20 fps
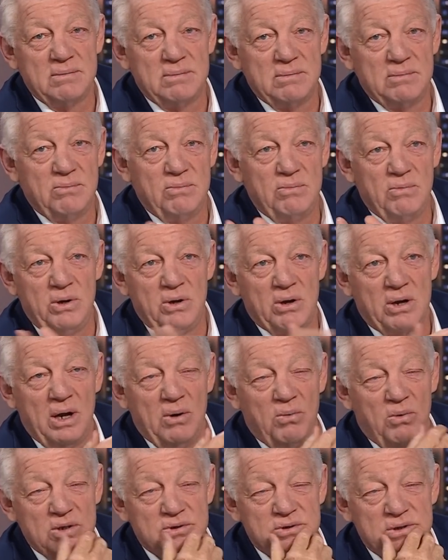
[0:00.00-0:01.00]
Oh,
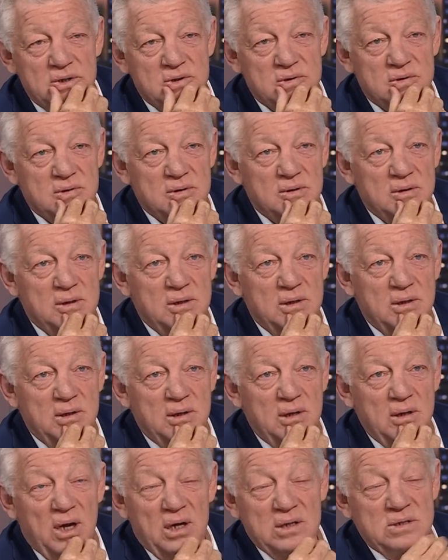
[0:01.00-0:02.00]
dear, idea. Oh,
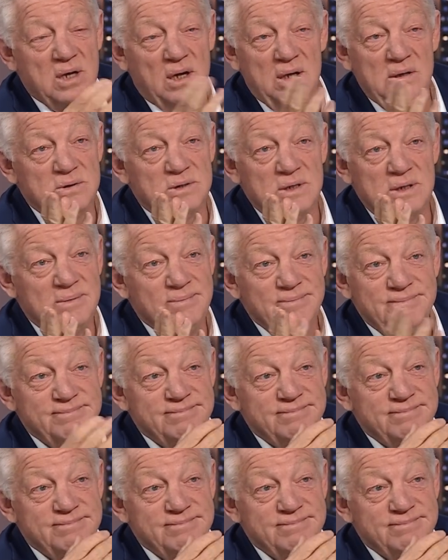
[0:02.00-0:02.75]
uh, I told you.